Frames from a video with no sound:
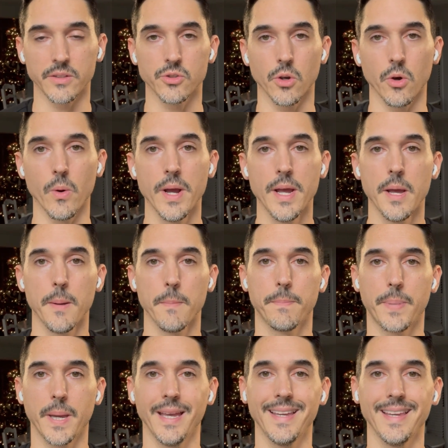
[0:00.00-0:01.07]
So
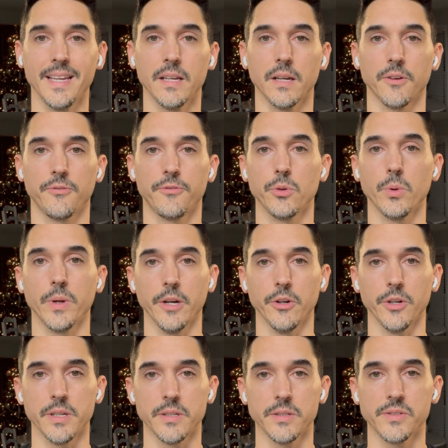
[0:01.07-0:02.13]
picking a few
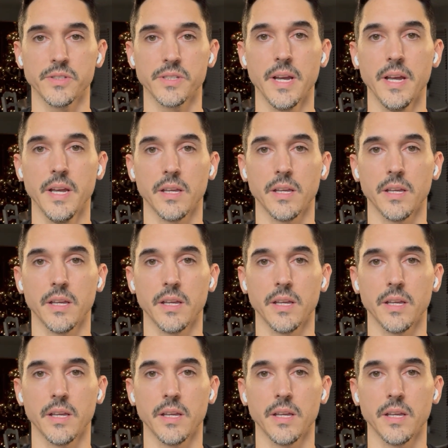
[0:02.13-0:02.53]
areas.